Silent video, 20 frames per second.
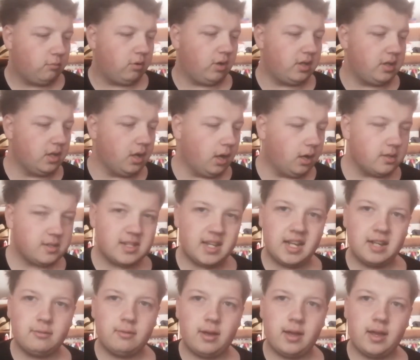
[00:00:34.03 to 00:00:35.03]
We're not
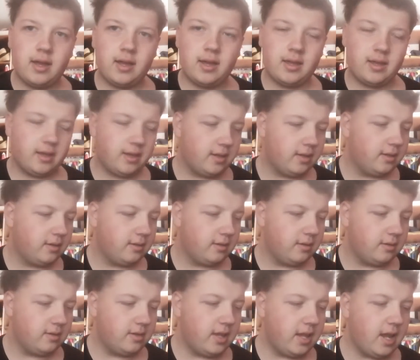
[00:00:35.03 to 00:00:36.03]
anywhere
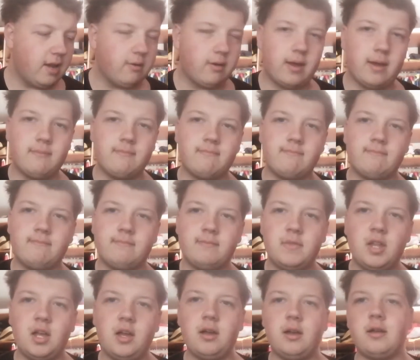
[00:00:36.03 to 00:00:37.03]
near it.
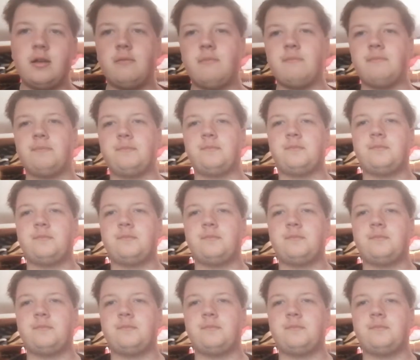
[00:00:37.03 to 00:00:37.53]
No.